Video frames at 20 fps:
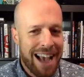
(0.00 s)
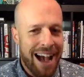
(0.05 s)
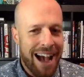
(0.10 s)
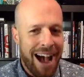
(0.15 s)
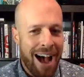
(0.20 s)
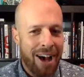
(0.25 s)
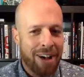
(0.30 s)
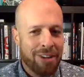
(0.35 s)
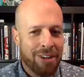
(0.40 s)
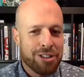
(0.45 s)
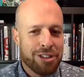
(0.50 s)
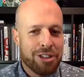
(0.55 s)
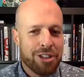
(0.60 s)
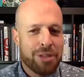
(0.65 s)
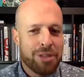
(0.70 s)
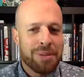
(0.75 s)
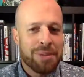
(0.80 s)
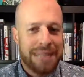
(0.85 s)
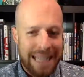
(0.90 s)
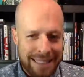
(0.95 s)
I'll just
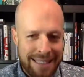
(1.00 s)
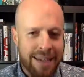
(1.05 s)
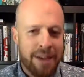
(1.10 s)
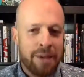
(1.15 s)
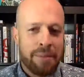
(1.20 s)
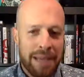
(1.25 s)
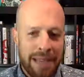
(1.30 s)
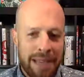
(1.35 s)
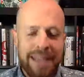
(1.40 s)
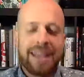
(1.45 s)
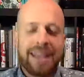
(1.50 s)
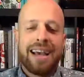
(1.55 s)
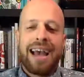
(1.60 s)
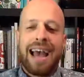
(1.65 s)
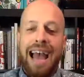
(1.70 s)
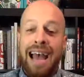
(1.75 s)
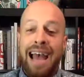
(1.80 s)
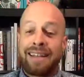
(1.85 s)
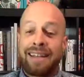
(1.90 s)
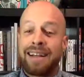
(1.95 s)
do what they tell me.
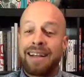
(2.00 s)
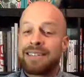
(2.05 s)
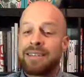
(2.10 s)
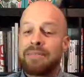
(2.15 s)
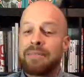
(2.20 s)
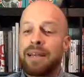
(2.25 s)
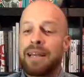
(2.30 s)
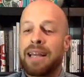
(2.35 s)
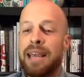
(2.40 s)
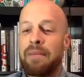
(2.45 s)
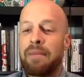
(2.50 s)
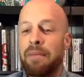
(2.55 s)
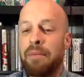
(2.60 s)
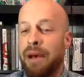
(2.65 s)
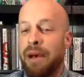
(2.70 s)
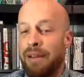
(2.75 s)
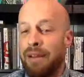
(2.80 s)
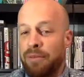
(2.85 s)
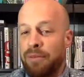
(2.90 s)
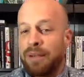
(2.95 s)
And that's something to keep in
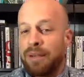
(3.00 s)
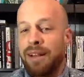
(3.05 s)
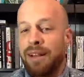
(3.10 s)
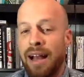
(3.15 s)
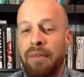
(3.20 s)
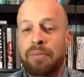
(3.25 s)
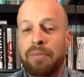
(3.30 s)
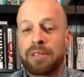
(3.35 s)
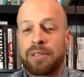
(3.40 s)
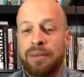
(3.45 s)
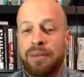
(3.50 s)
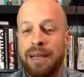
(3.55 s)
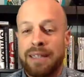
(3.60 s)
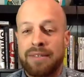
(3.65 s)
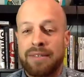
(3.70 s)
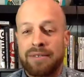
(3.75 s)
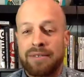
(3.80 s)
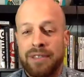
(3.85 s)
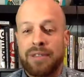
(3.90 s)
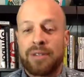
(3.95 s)
mind from a client
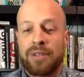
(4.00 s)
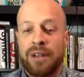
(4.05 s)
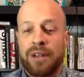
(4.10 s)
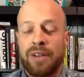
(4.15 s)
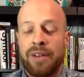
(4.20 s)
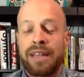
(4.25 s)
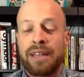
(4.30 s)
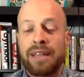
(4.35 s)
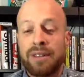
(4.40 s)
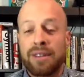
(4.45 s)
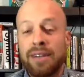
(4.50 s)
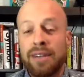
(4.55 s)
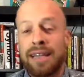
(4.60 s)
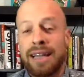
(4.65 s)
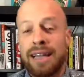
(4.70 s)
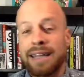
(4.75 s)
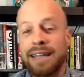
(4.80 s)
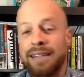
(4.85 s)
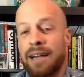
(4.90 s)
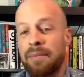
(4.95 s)
perspective too. You know, they look at
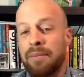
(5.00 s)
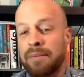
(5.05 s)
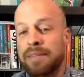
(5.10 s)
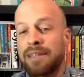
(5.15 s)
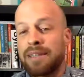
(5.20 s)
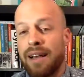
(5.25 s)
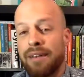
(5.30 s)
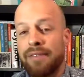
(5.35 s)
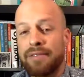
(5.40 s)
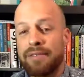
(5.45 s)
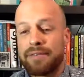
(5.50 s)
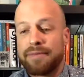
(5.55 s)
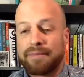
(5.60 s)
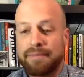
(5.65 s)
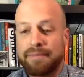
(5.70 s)
that type of stuff.